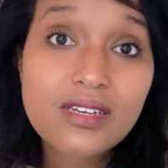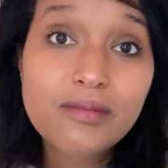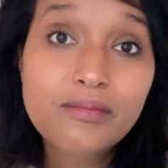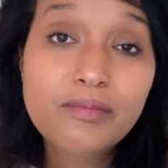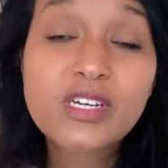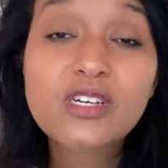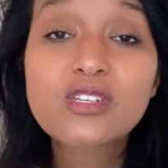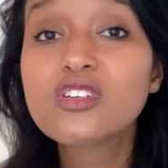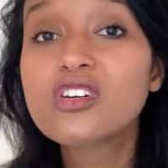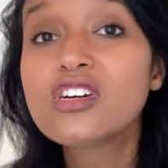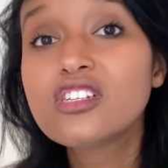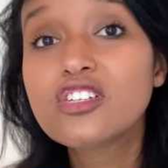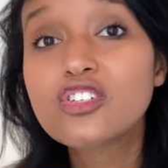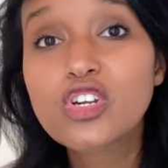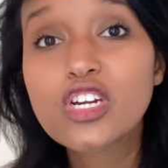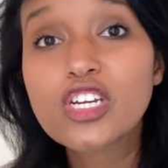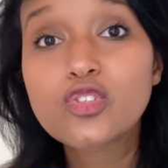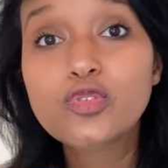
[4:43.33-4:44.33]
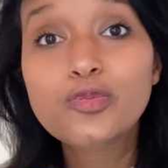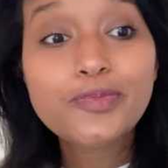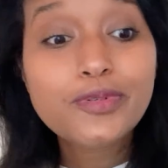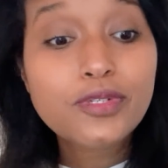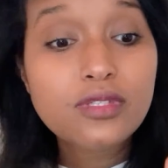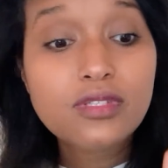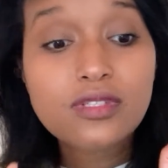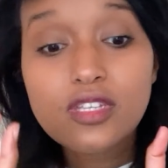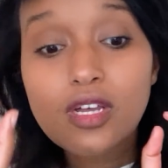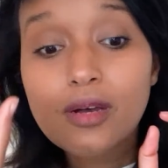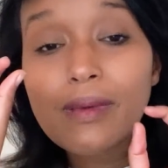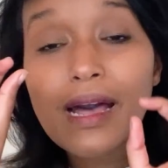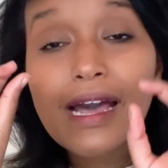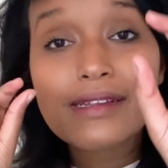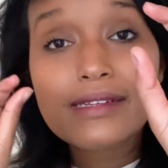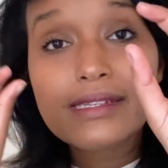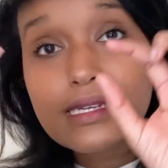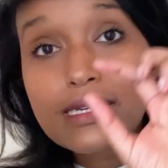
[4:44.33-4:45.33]
because you're going to try to put some
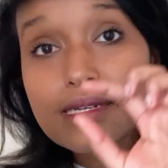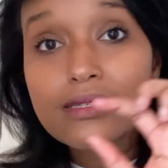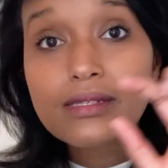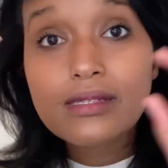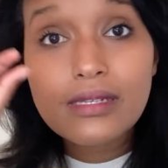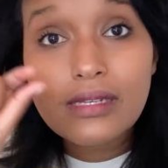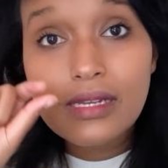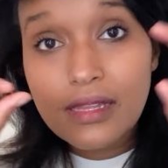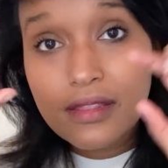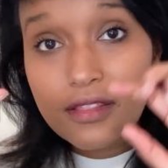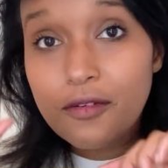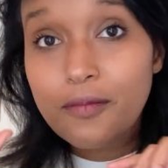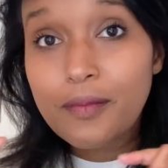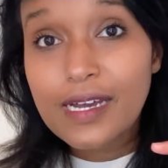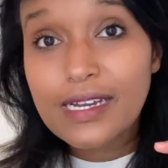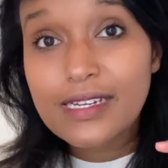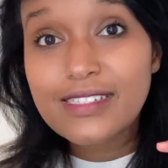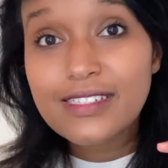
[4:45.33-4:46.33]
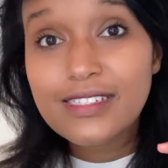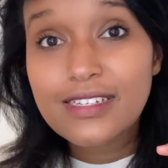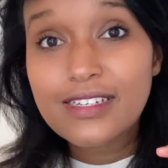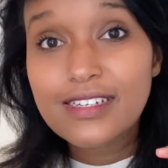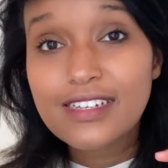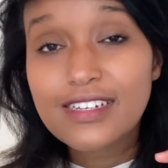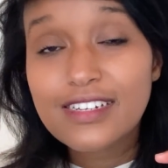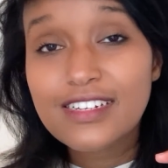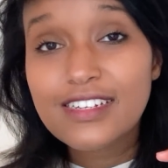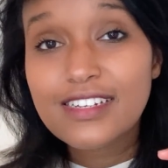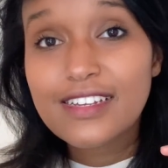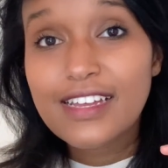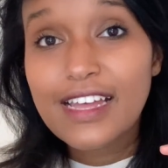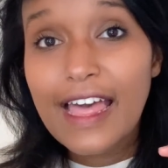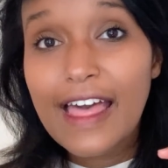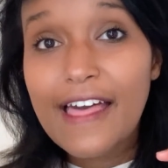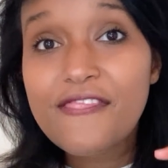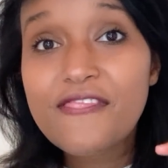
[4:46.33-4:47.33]
ideas in their mind
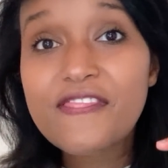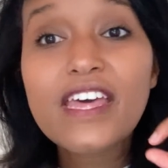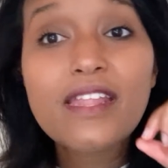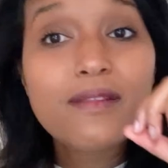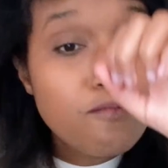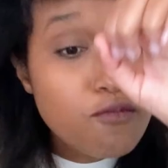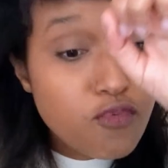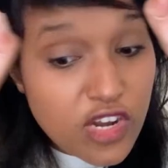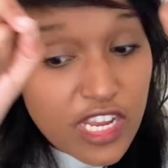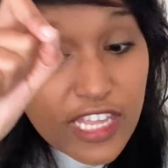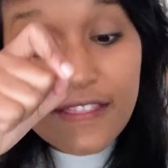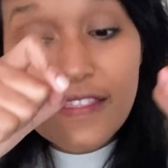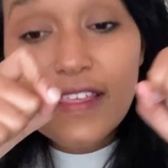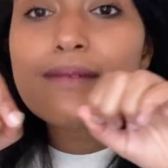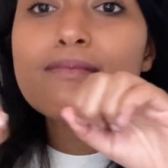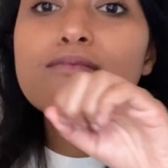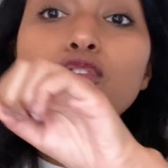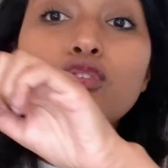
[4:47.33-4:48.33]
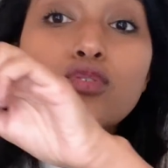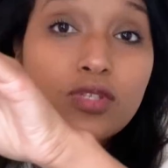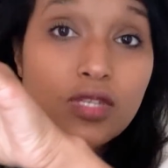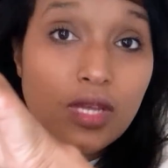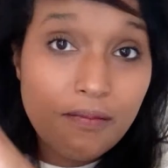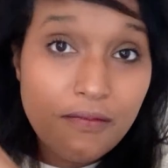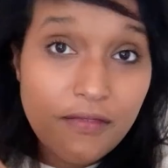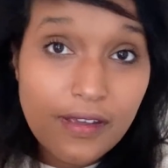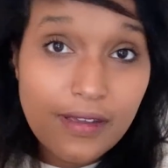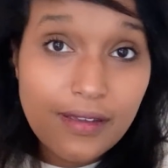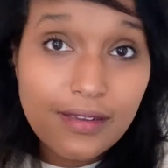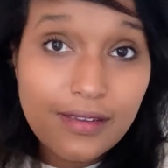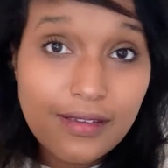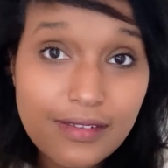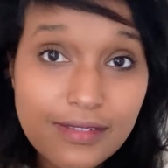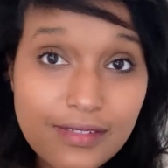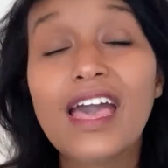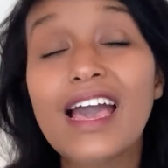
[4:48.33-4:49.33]
and then bring them to something.
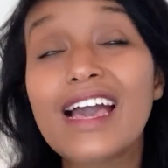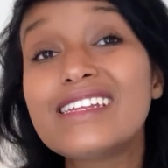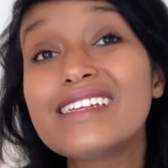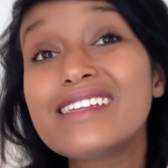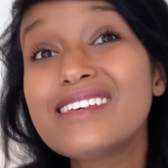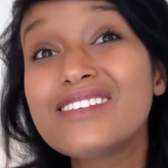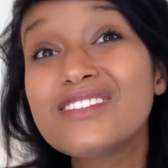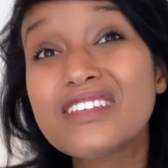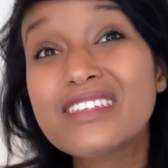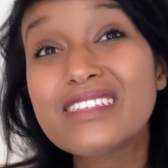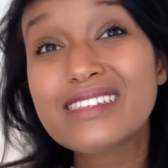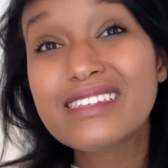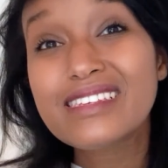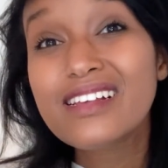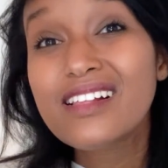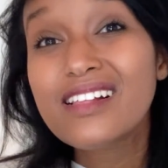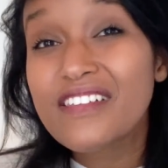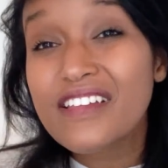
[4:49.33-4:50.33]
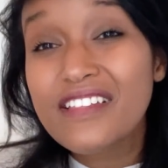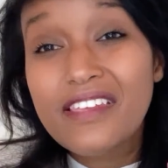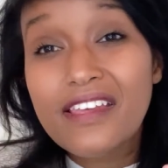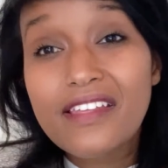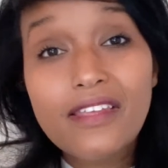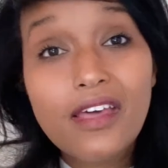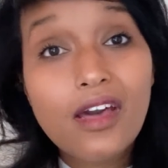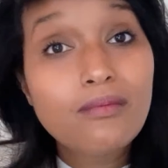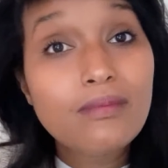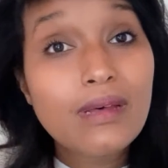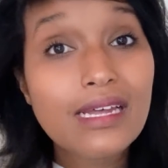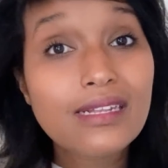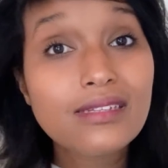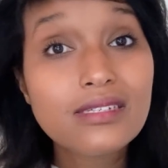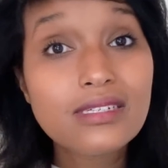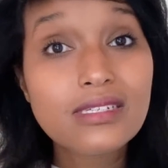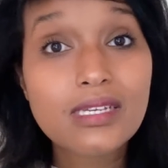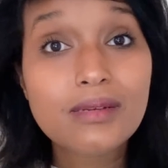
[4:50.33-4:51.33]
And it is a skill that can come
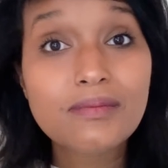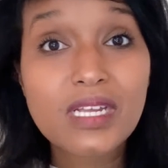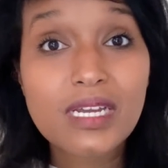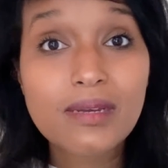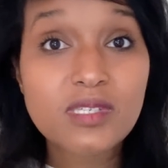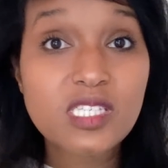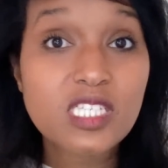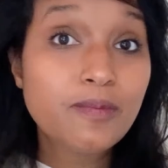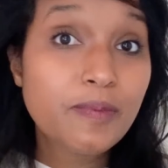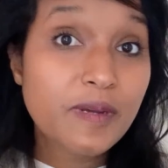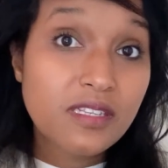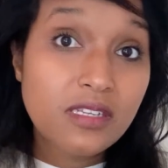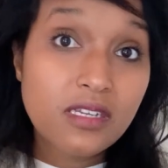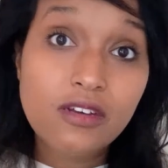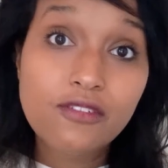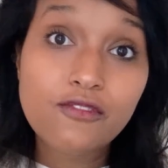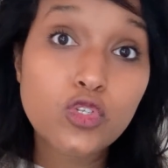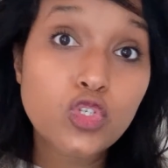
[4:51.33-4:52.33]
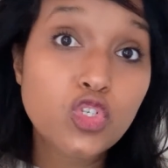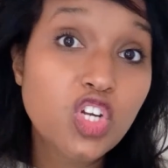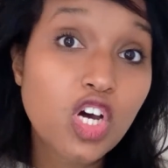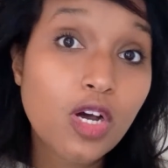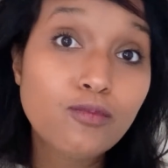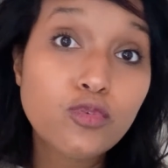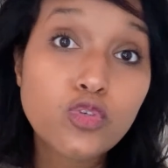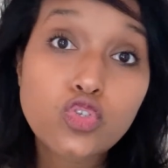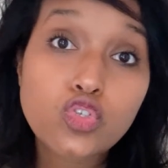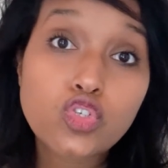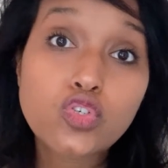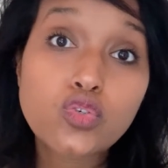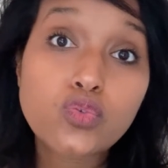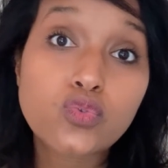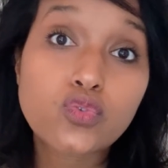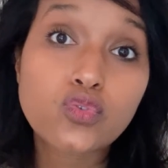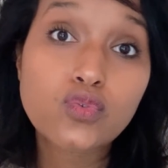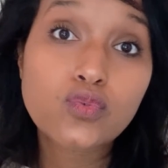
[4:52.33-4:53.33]
handy sometimes depending on the job you
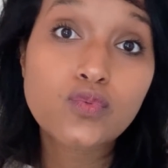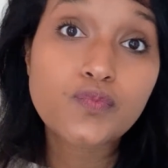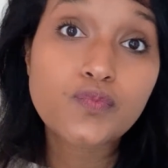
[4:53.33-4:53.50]
choose.